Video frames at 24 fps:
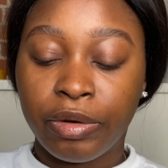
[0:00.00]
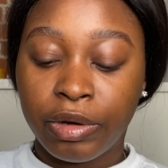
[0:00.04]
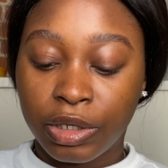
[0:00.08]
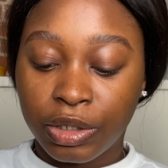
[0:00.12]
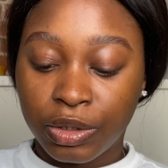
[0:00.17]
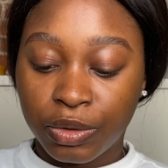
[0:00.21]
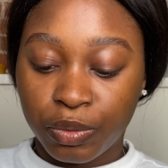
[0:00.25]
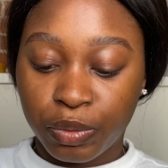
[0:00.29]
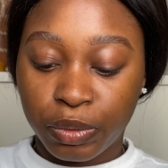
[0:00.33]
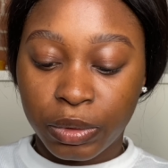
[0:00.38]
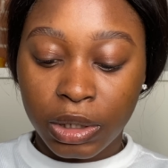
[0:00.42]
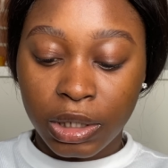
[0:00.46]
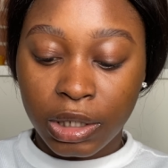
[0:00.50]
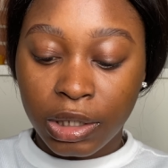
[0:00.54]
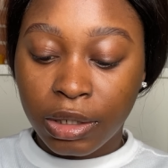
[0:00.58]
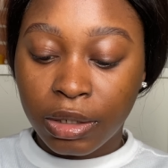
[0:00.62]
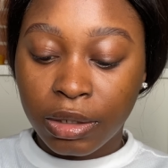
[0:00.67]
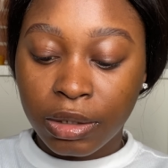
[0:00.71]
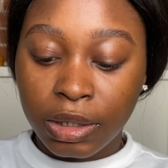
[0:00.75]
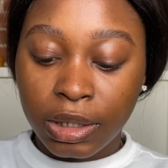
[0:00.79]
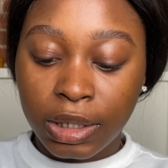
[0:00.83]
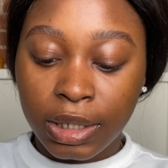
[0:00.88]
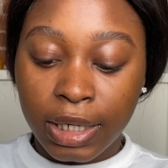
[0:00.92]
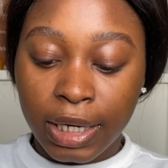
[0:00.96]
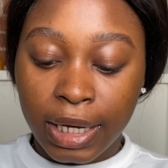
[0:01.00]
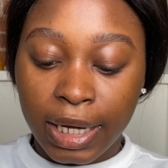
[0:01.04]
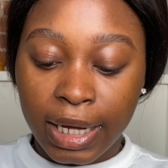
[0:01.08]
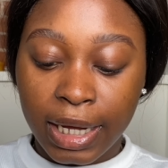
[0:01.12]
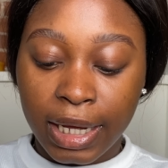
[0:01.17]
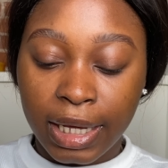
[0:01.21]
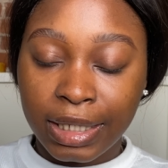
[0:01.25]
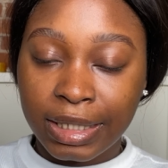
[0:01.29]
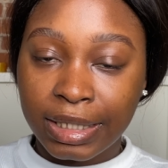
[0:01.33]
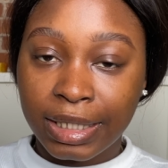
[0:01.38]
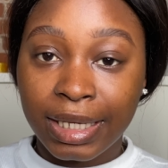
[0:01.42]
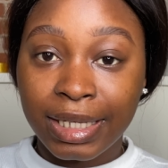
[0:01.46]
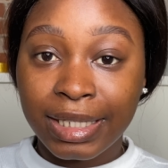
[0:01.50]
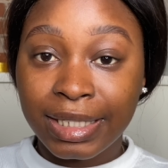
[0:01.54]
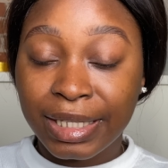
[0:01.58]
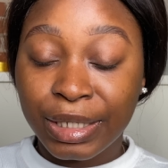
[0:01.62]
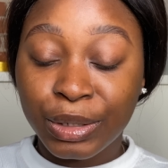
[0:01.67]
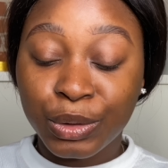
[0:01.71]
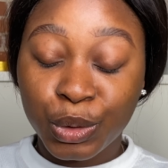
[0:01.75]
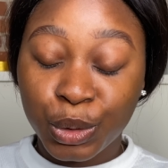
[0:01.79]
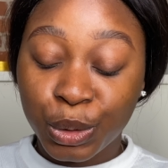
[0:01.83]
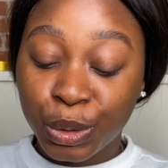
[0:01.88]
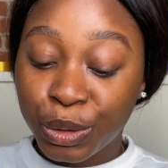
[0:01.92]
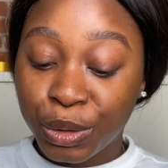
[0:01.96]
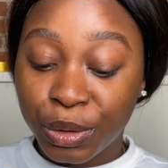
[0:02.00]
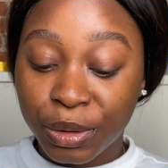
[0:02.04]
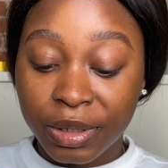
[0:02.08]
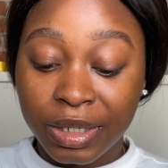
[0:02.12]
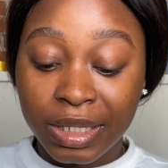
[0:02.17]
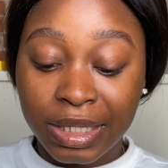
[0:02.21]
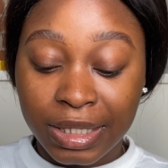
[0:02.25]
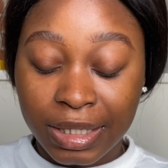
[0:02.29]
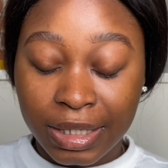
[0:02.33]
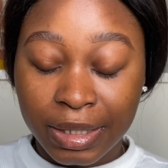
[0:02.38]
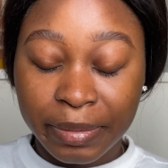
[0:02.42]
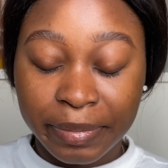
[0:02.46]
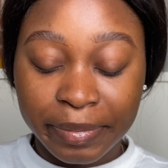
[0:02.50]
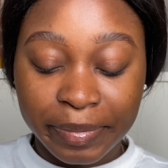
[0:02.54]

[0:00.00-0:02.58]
is really good, guys. It's the truth.